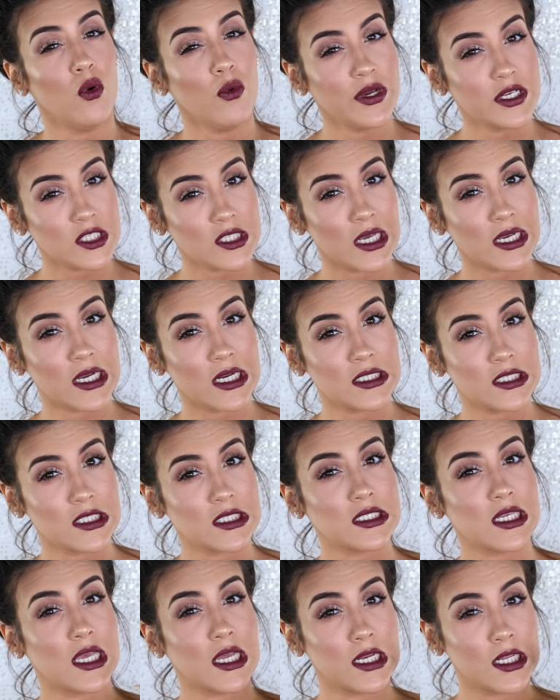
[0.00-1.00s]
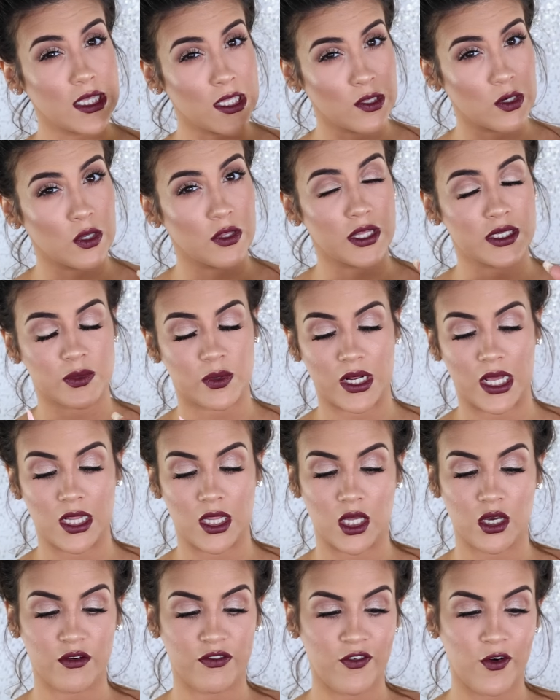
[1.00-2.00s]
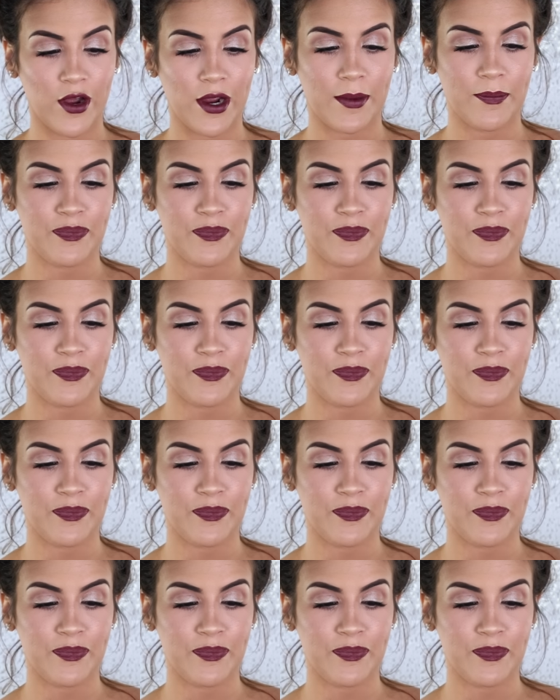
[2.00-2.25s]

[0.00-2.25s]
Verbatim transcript: which like I just said, you know that's what I look for.